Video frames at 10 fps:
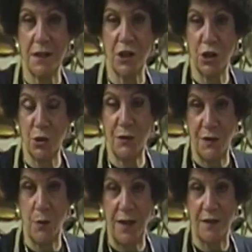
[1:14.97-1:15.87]

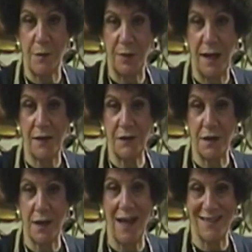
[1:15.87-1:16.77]
includes the weight of the
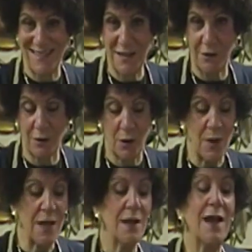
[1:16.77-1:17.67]
plastic at
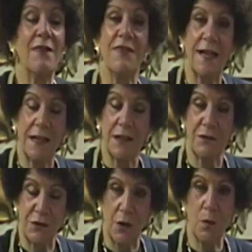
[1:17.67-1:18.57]
0, and then I
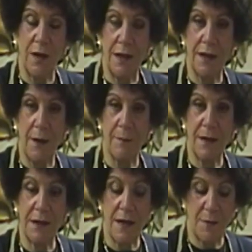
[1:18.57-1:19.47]
can start weighing out
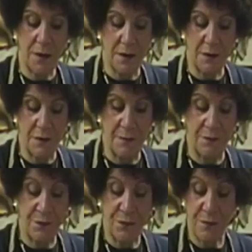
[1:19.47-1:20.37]
my chemicals.
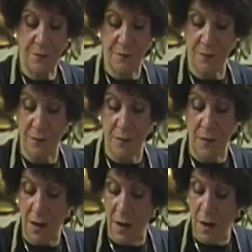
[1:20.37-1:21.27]

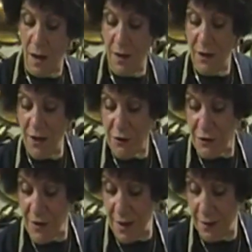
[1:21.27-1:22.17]
Another
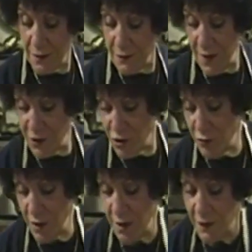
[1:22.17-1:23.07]
thing that
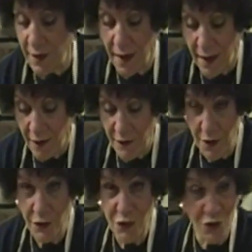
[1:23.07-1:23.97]
you need to have
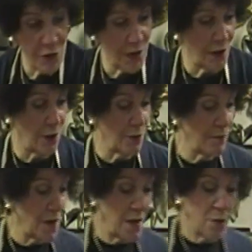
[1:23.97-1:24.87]
in a studio
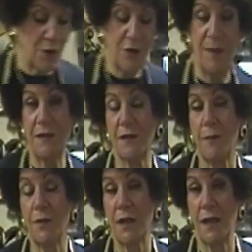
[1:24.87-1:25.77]
when you're mixing
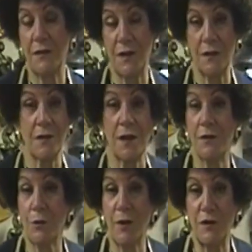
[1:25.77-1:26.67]
up glazes
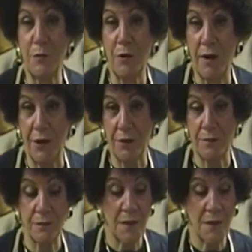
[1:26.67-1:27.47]
is a respirator.